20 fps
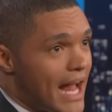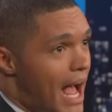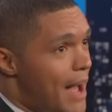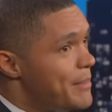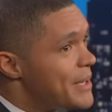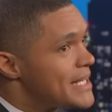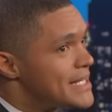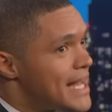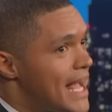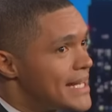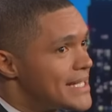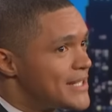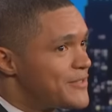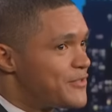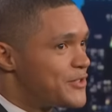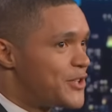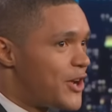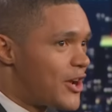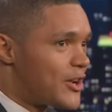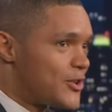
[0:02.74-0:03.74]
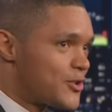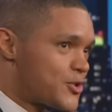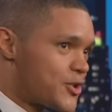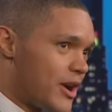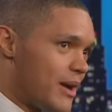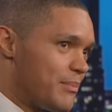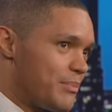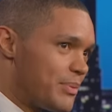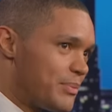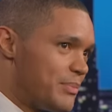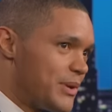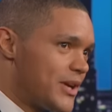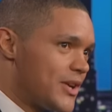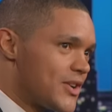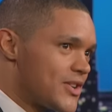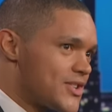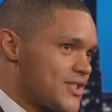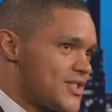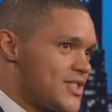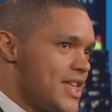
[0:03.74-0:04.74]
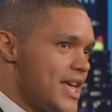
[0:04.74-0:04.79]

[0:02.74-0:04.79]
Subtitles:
I'm excited for Donald Trump because